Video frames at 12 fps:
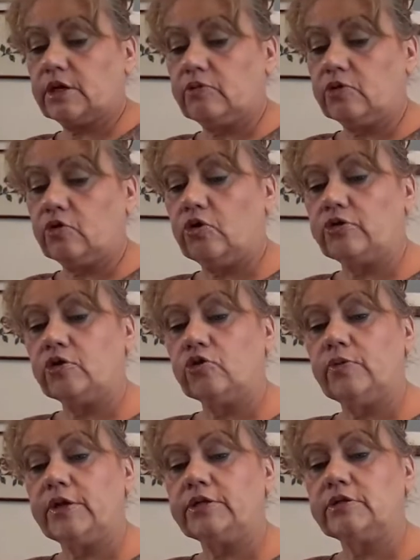We got the
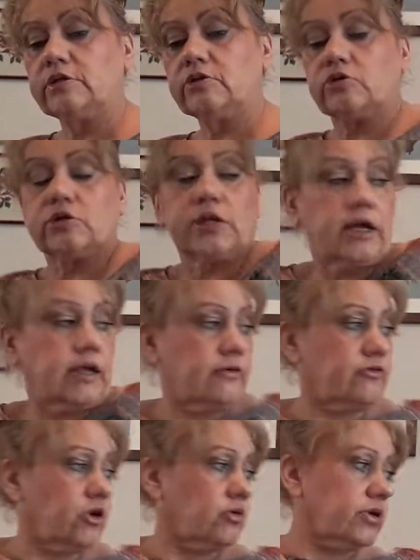lemon. Did I
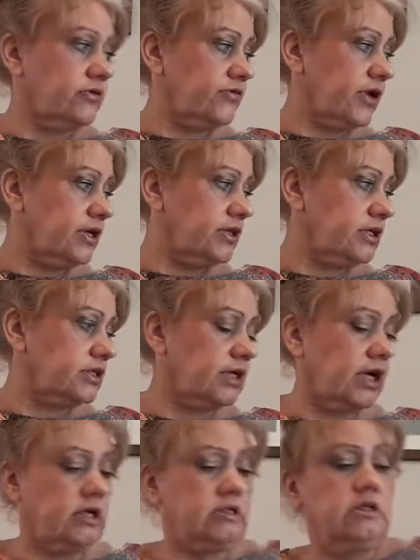give you a wee fright there,
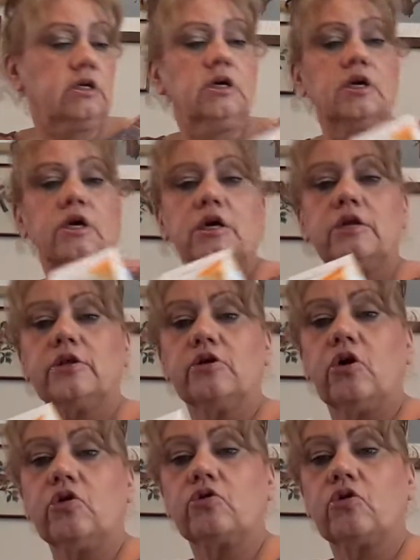darling? The
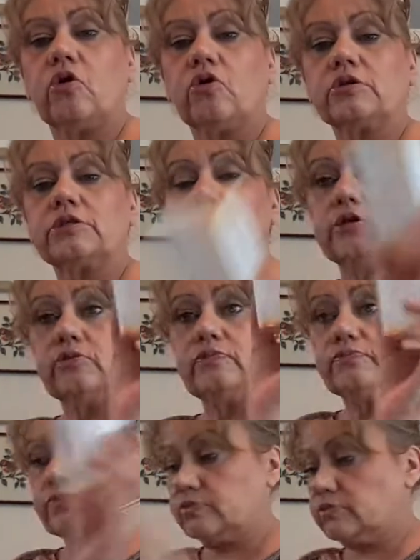oil cocktail.
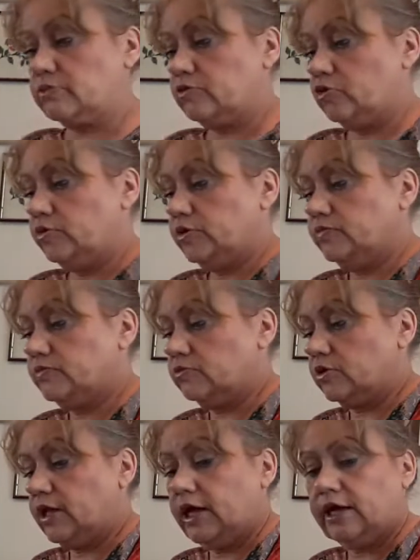Lemon. We
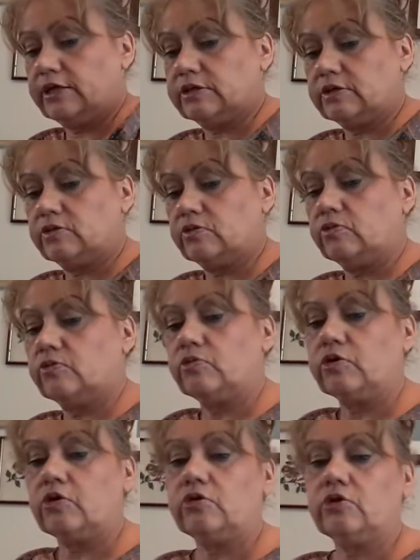got that.
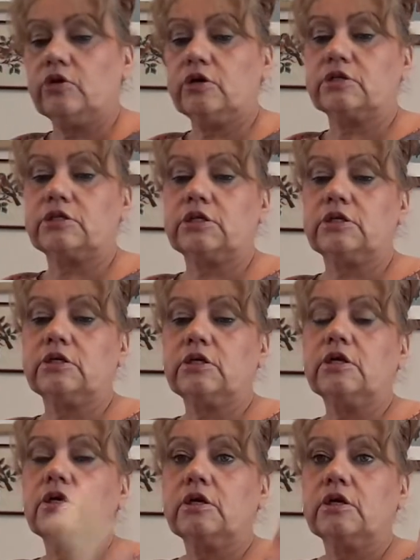We got the Nuxie
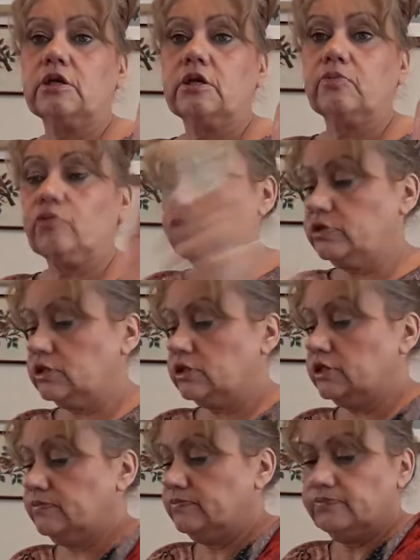body
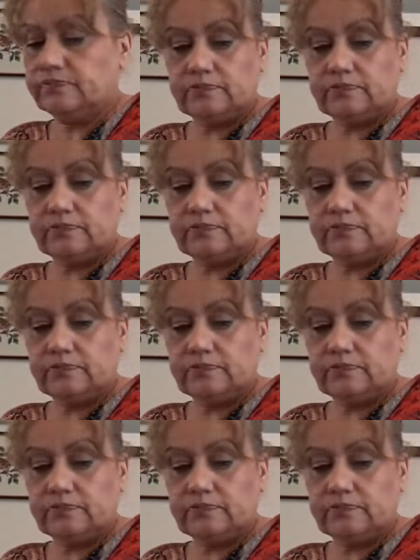cream.